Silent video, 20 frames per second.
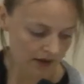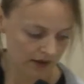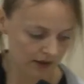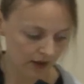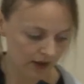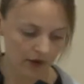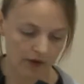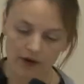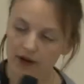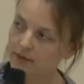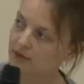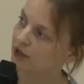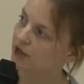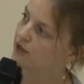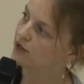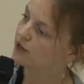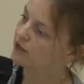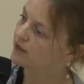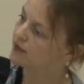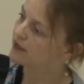So I'm
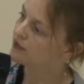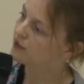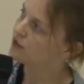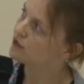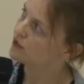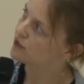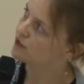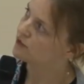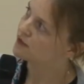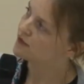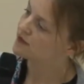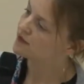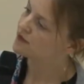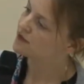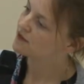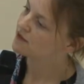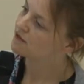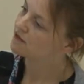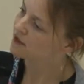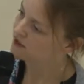going to introduce,
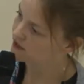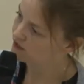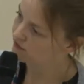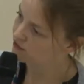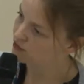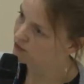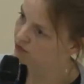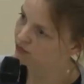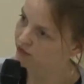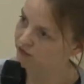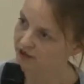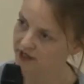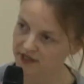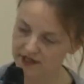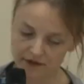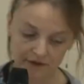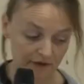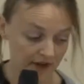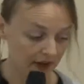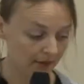first of all,
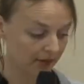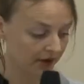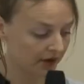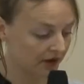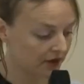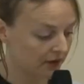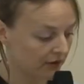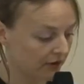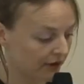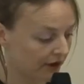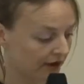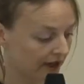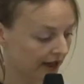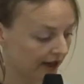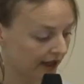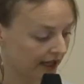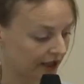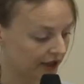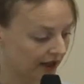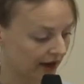Professor Weber, who we're very
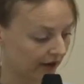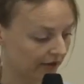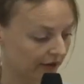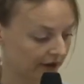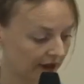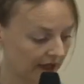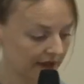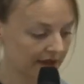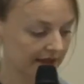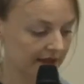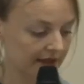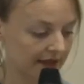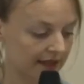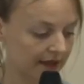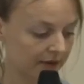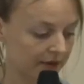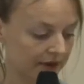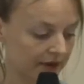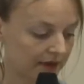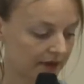lucky to have with us. He
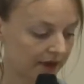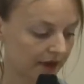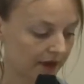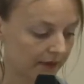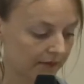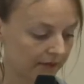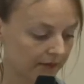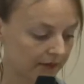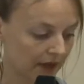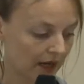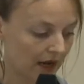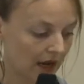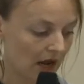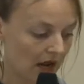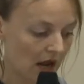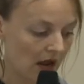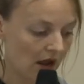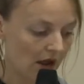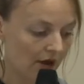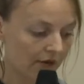was um,
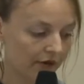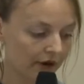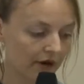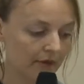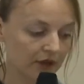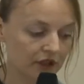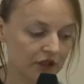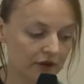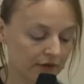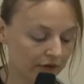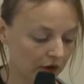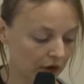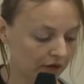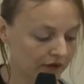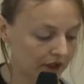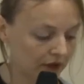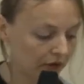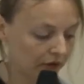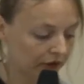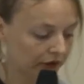very much involved
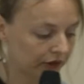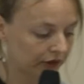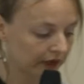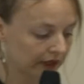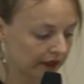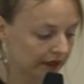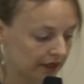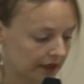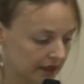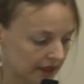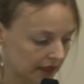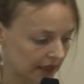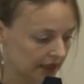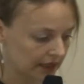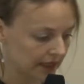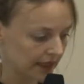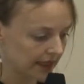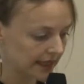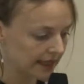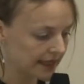in authoring this
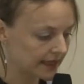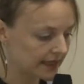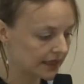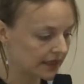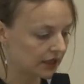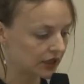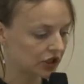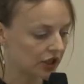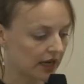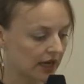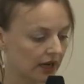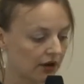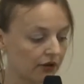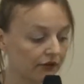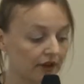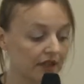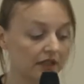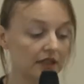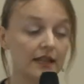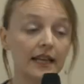study. He is the Chair
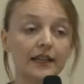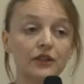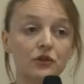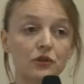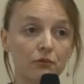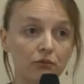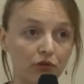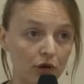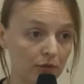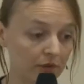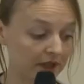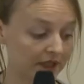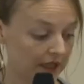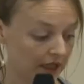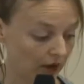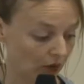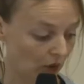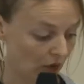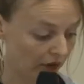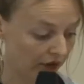of Intellectual Property
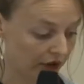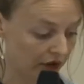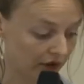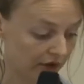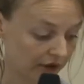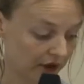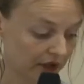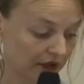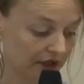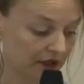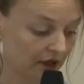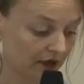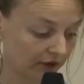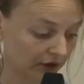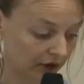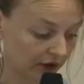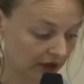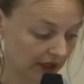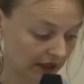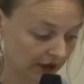Law at the University
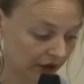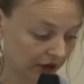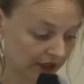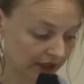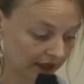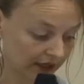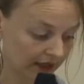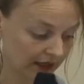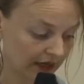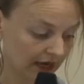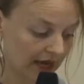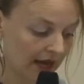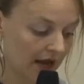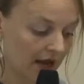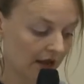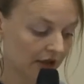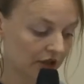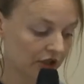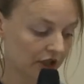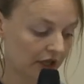of Göttingen,
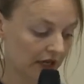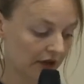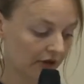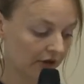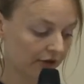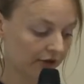Chair